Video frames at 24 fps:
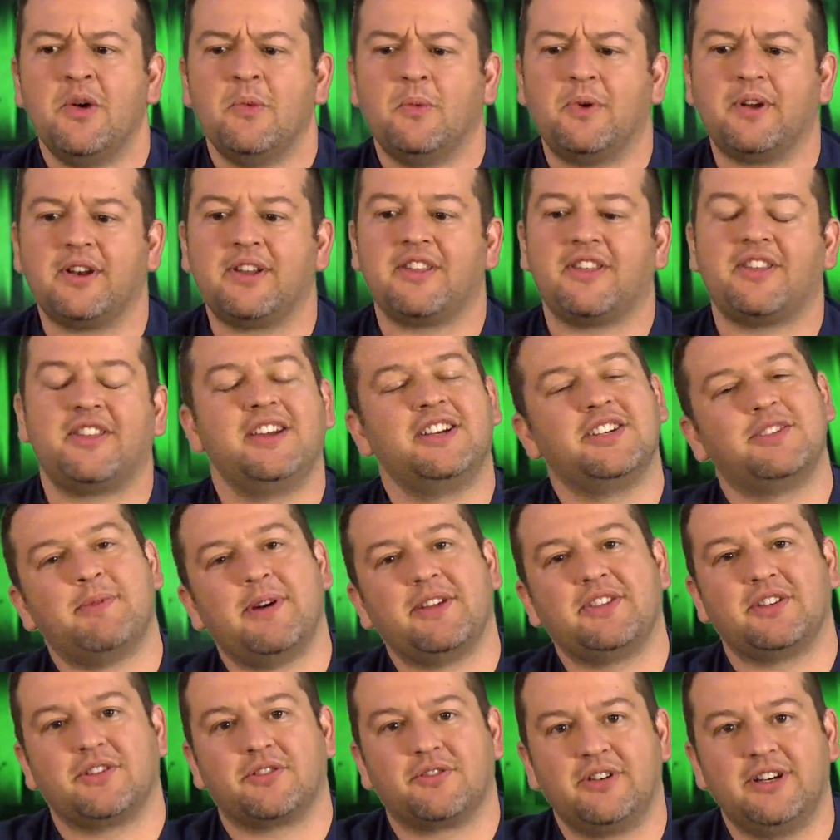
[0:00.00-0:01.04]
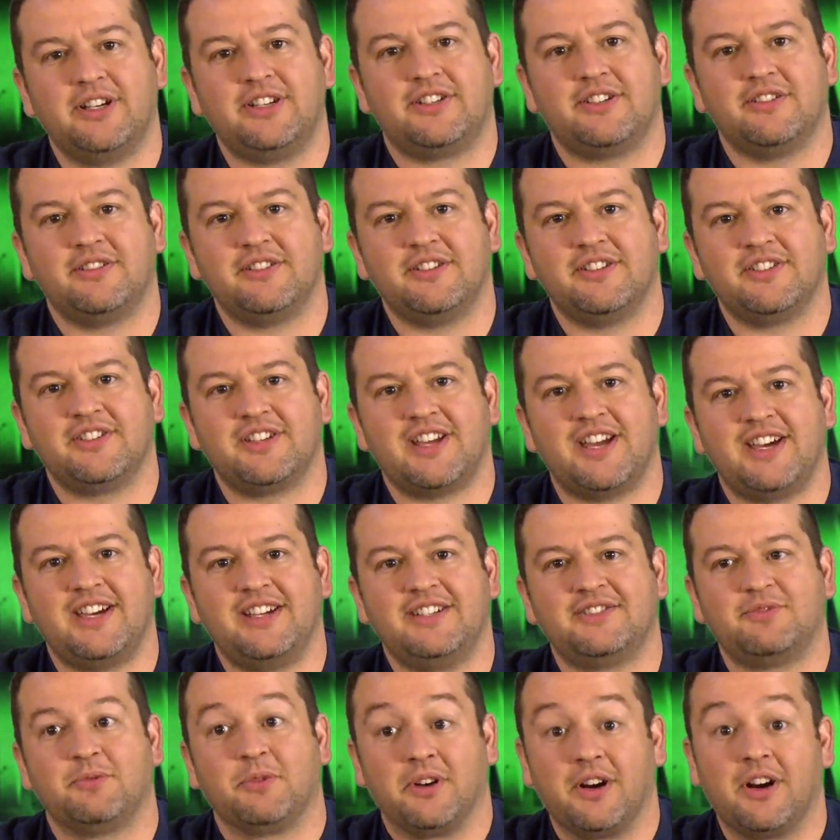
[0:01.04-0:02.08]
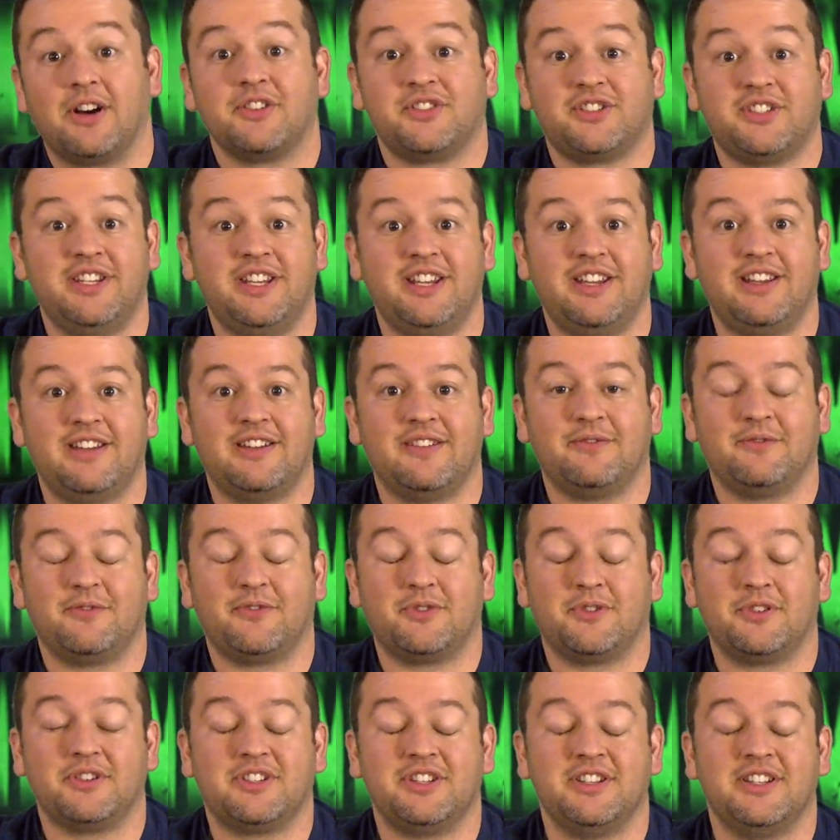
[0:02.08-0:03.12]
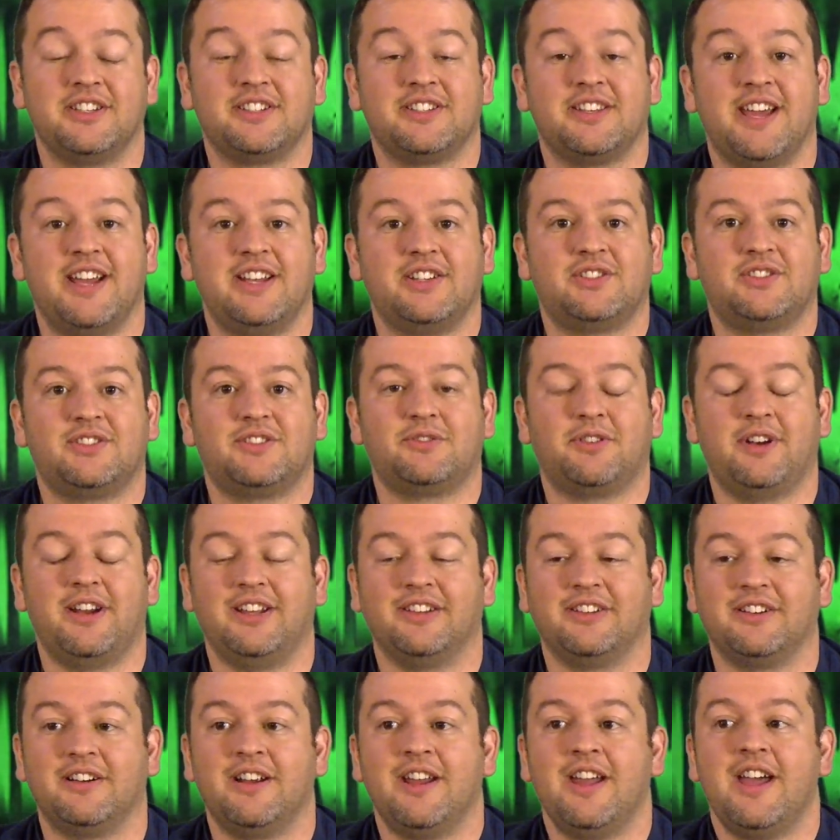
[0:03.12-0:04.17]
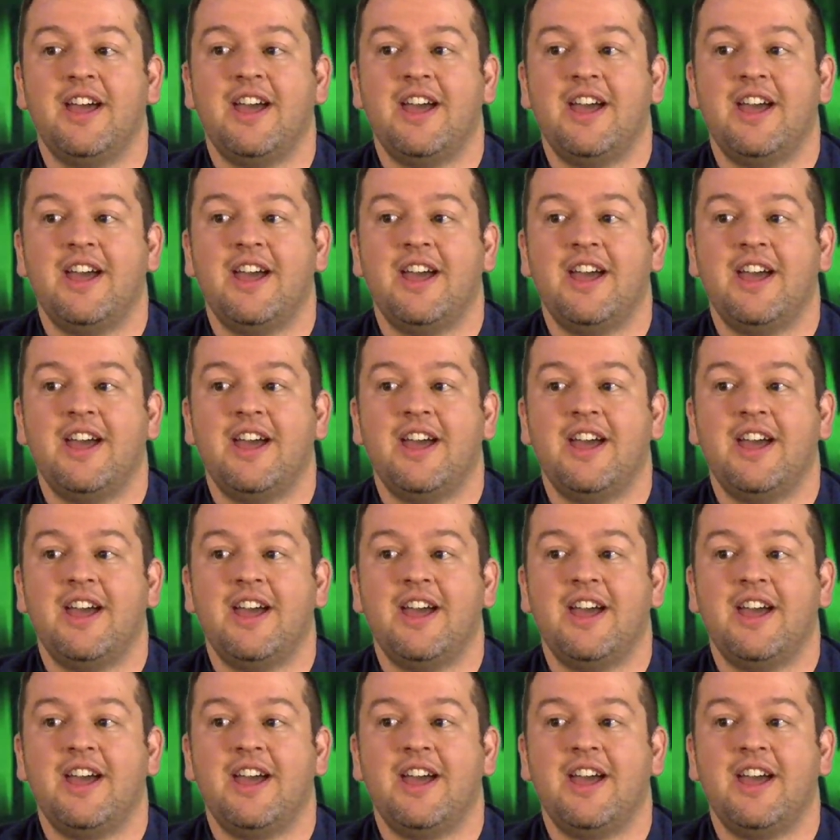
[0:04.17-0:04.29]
One of the things about the creature designs, we are seeing, of course, in this last trailer,